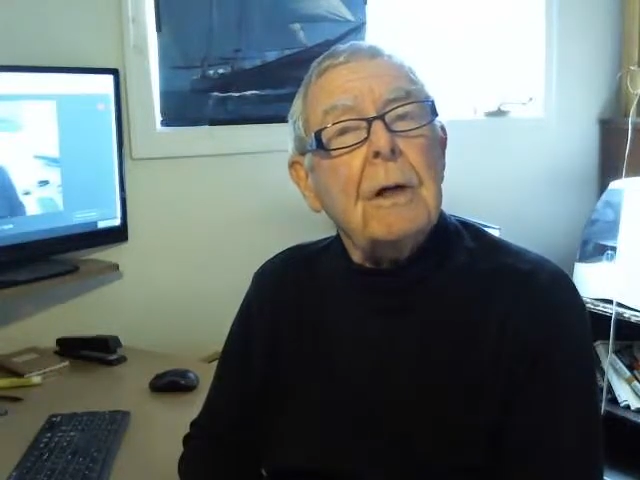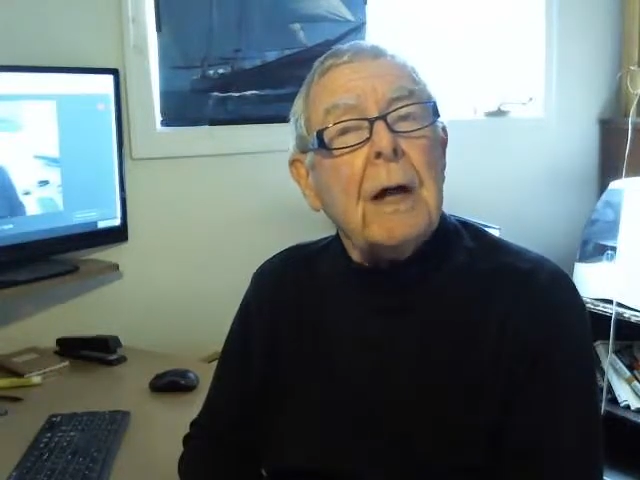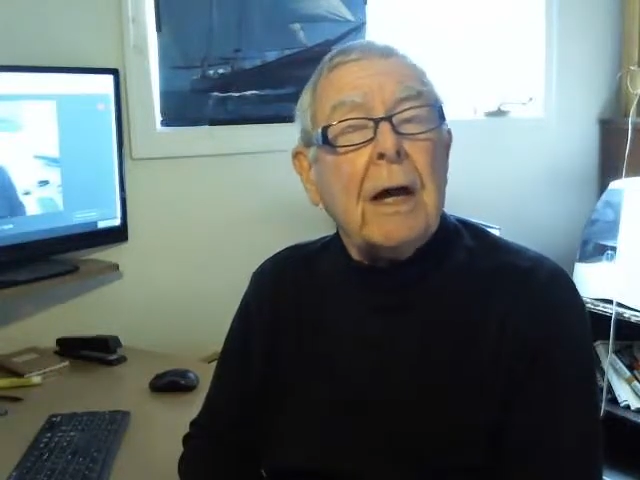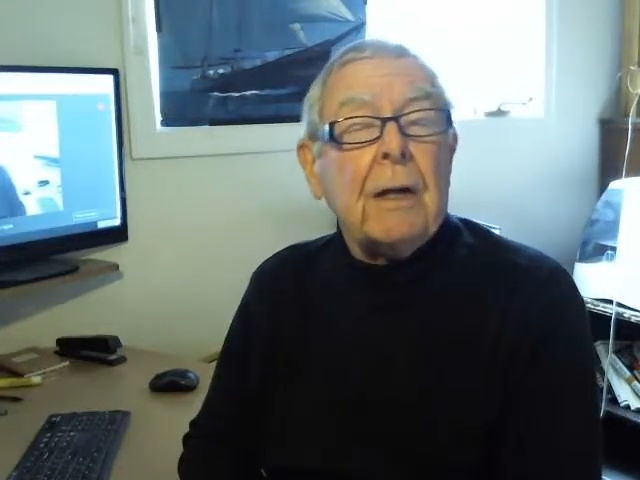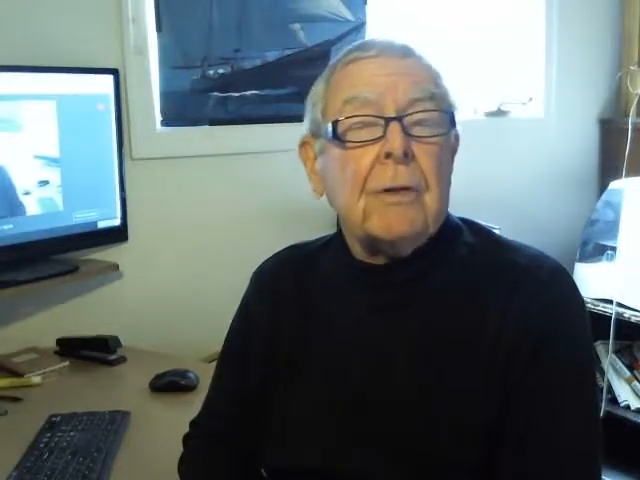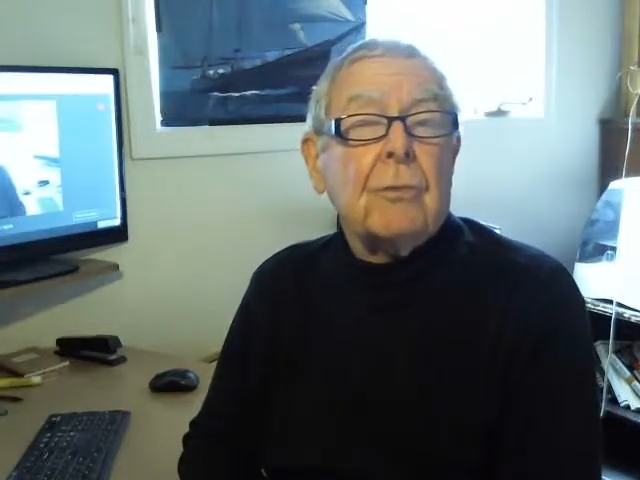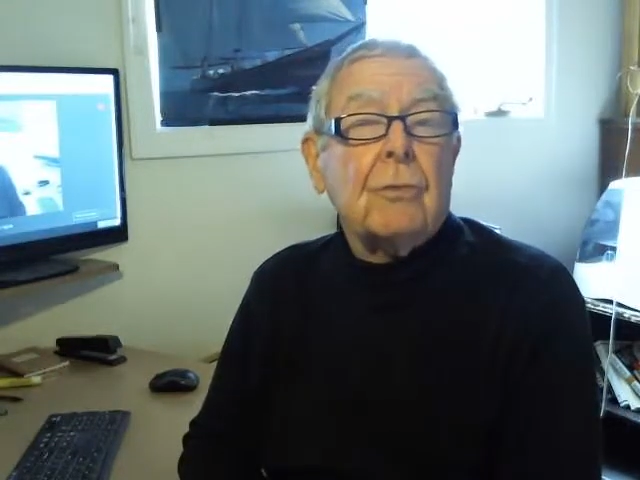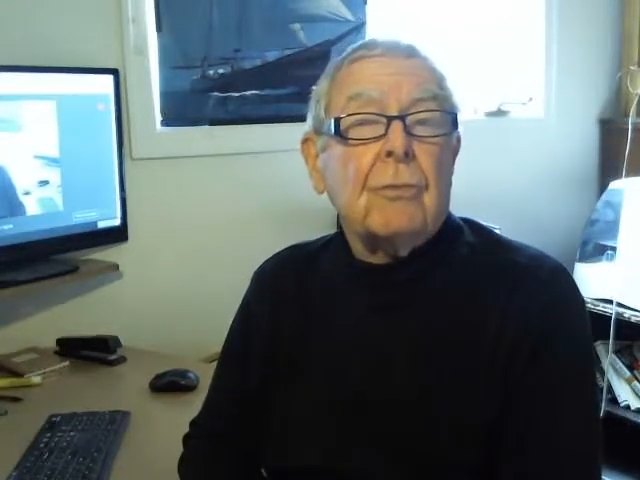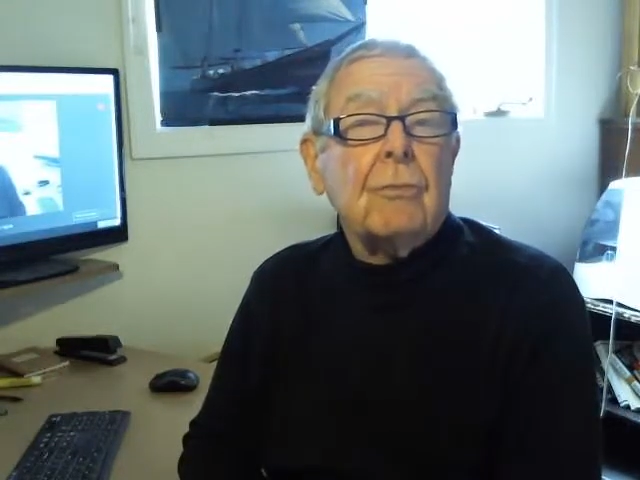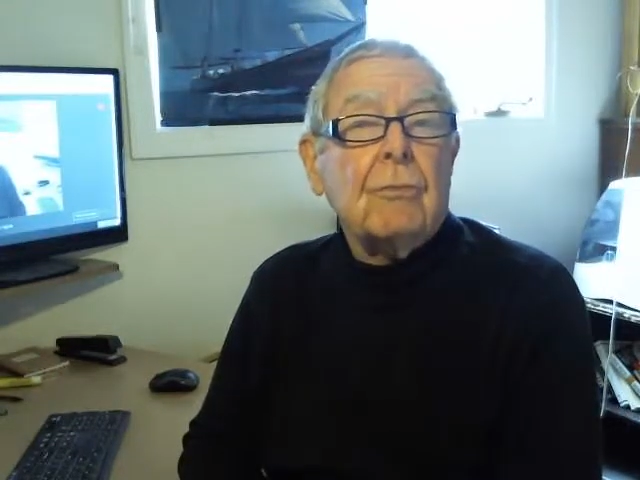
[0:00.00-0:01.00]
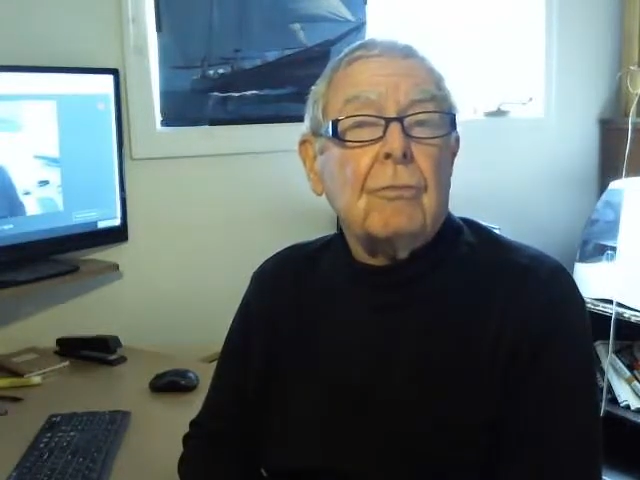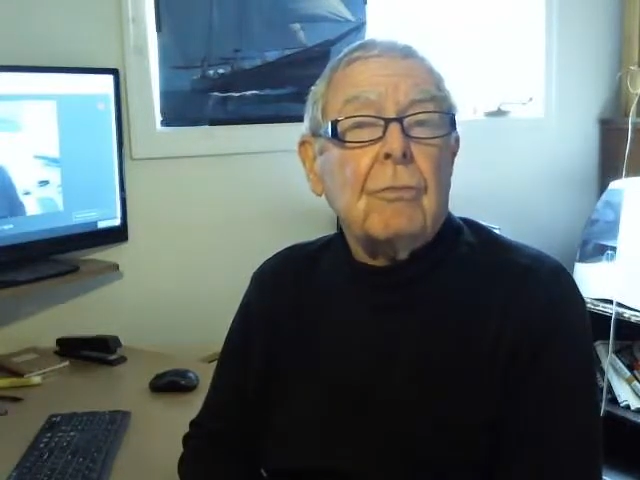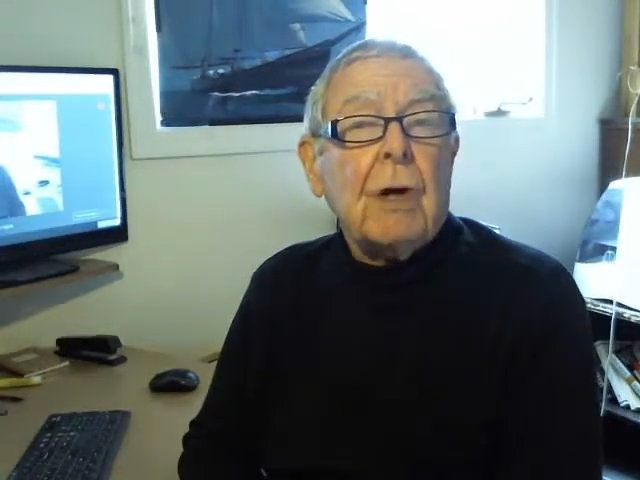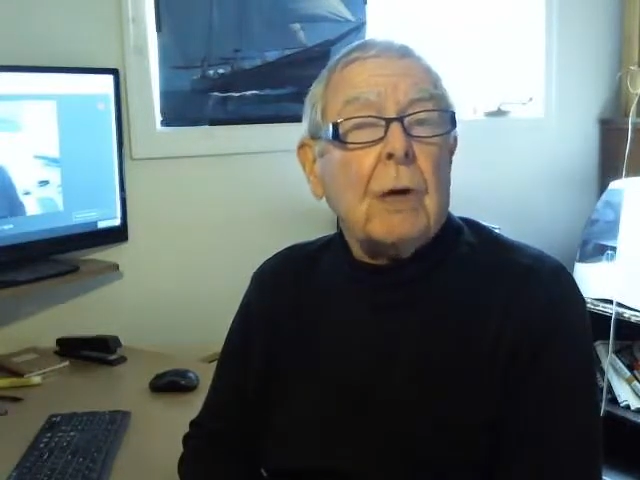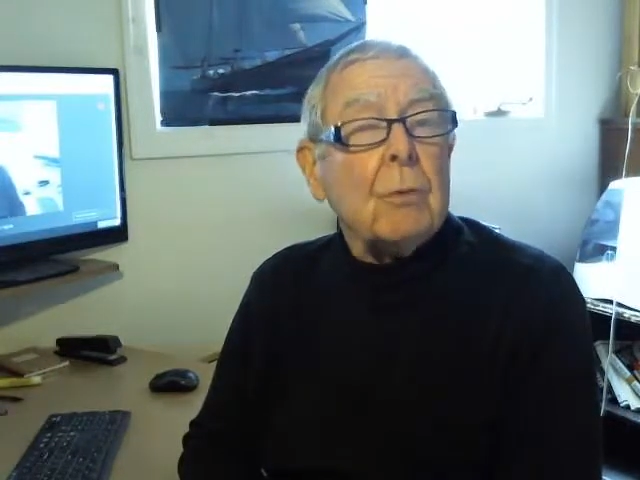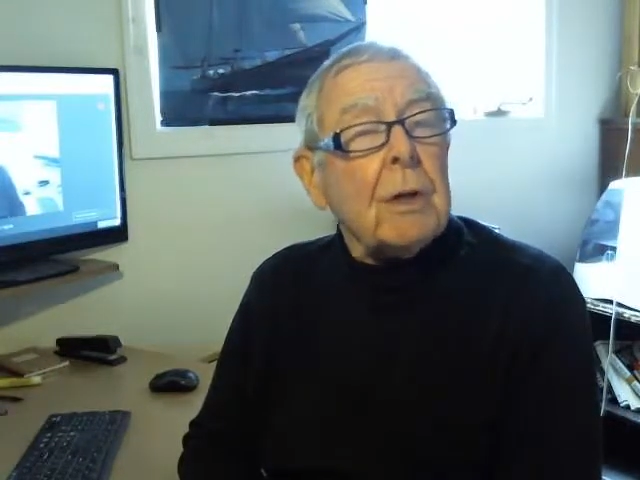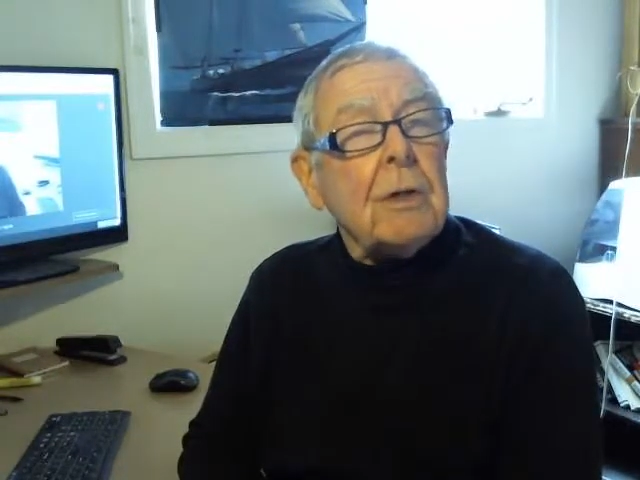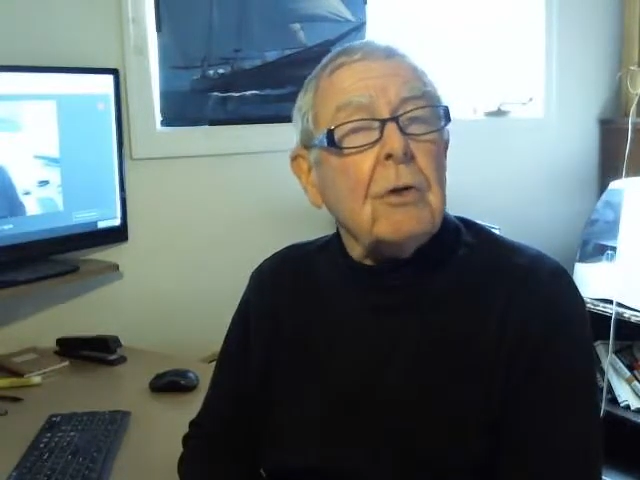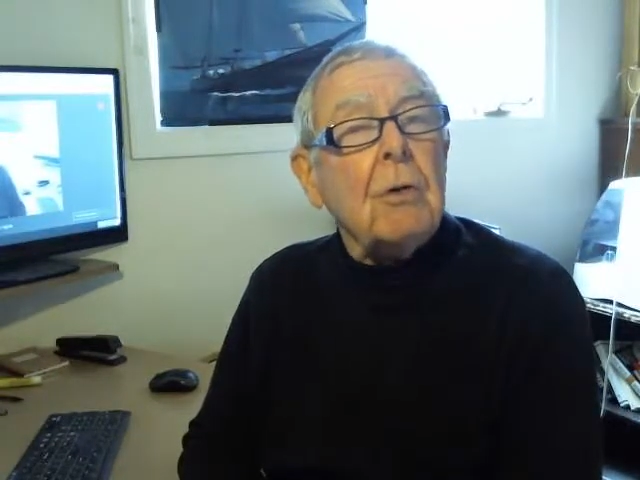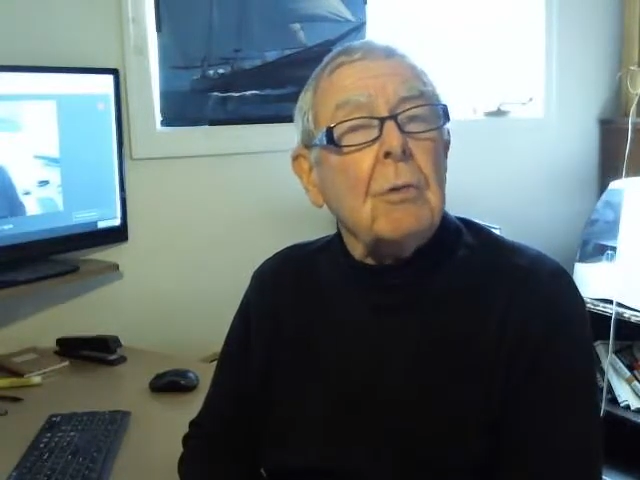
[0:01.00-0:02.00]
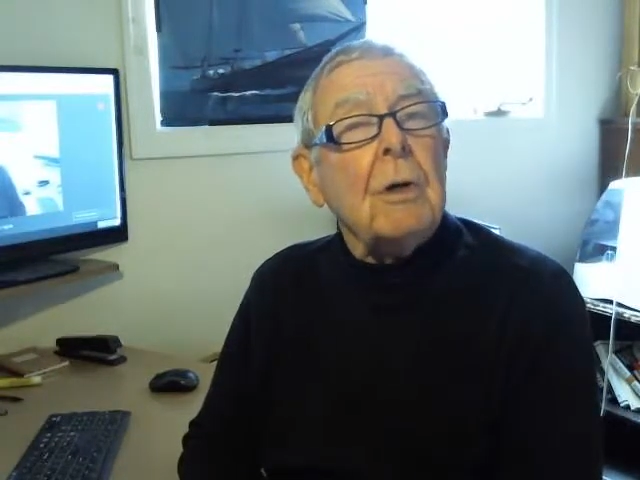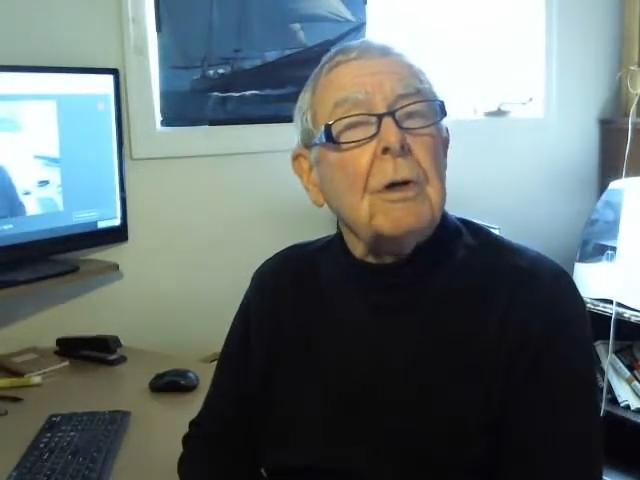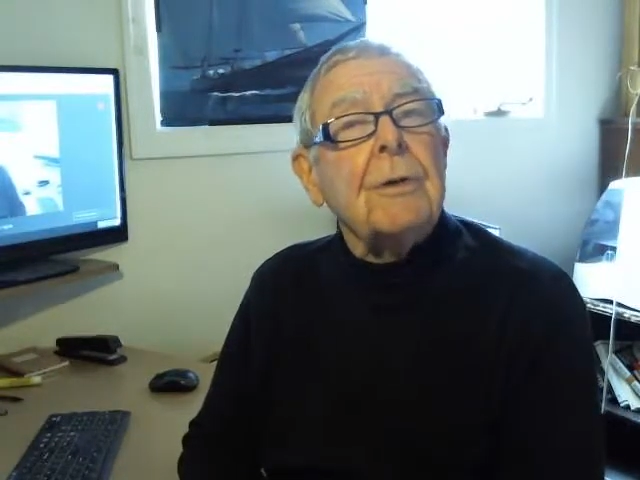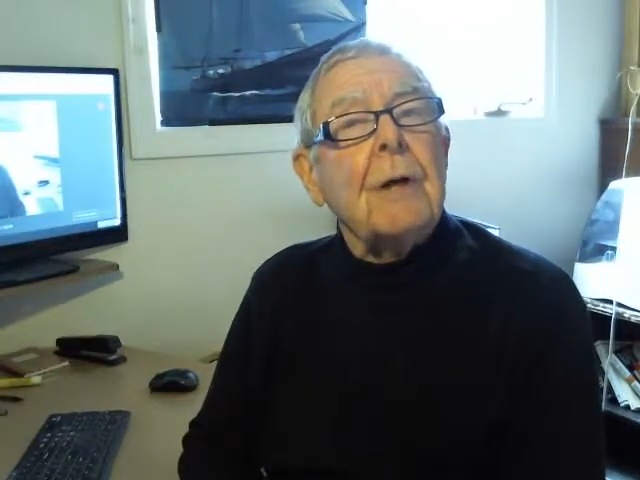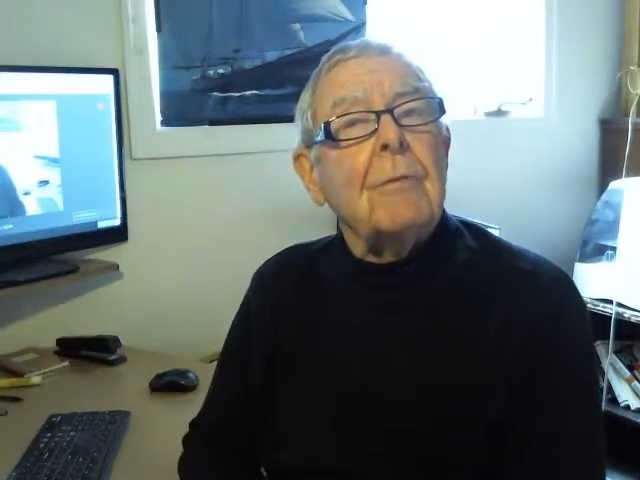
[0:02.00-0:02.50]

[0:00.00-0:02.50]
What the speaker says: And I really don't want